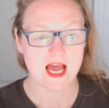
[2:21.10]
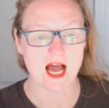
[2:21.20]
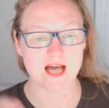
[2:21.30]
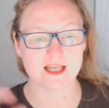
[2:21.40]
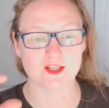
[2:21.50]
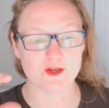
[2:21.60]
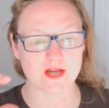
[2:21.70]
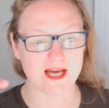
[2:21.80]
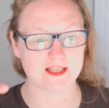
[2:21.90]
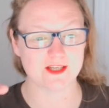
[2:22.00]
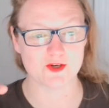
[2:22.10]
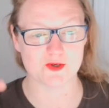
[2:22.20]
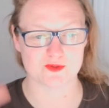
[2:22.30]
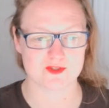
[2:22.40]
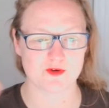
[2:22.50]
and look at,
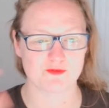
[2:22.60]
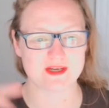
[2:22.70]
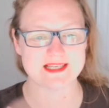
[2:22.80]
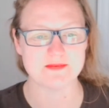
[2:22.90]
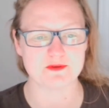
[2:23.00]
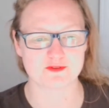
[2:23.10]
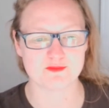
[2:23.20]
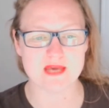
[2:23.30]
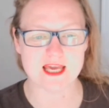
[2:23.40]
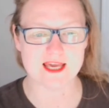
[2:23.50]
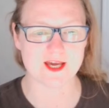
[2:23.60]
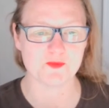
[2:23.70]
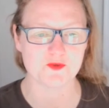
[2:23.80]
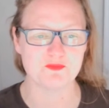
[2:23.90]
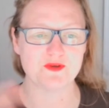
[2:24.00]
so for example, for me, it
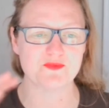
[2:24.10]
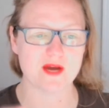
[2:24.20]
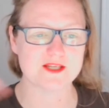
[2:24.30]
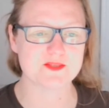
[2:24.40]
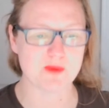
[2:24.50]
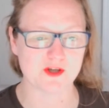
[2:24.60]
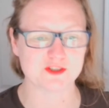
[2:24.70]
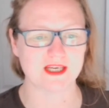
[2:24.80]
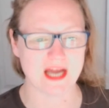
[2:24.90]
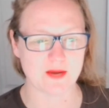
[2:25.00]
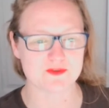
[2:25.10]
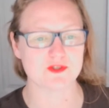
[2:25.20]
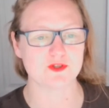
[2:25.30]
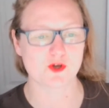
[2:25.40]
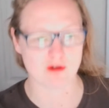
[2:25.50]
would be West Berkshire
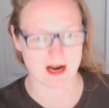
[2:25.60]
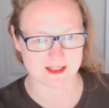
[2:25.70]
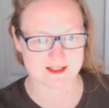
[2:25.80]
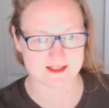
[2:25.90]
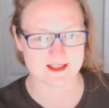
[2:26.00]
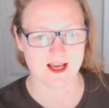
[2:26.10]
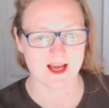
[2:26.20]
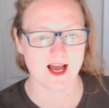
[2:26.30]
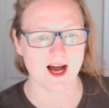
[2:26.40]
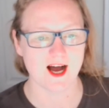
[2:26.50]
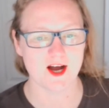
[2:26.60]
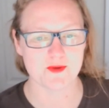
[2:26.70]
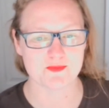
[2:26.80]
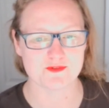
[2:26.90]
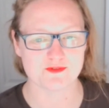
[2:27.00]
Council grants.
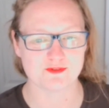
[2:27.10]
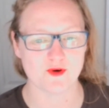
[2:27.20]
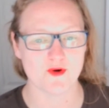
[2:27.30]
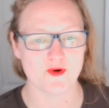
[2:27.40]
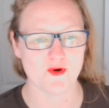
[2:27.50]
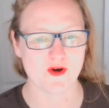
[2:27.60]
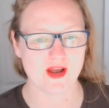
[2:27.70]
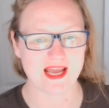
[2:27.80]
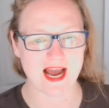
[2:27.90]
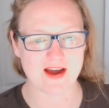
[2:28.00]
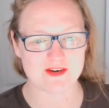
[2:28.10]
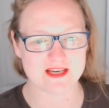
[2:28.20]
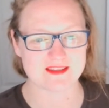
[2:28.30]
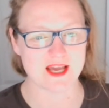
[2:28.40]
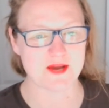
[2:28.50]
For
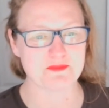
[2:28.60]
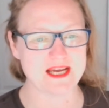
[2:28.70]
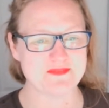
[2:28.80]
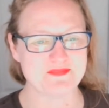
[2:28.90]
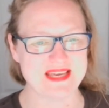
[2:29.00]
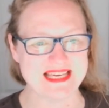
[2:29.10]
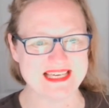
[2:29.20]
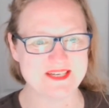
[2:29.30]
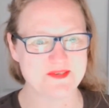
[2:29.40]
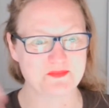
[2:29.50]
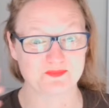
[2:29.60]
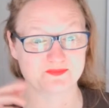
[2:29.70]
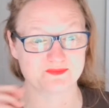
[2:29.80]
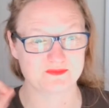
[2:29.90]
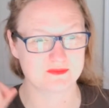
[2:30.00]
Gareth, it might be
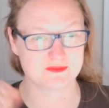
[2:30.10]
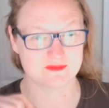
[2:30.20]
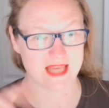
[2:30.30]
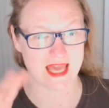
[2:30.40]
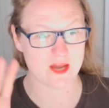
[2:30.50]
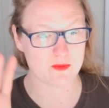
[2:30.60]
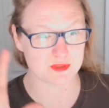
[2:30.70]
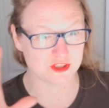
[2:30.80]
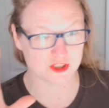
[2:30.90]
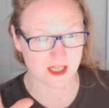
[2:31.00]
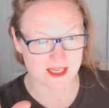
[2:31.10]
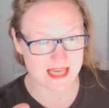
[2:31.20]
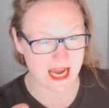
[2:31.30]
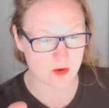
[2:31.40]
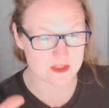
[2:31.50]
Cambridgeshire
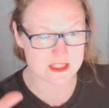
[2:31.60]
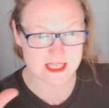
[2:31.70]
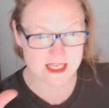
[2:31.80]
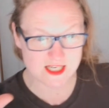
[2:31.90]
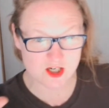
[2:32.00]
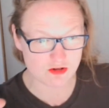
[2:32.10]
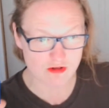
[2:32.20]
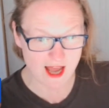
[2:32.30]
County grant.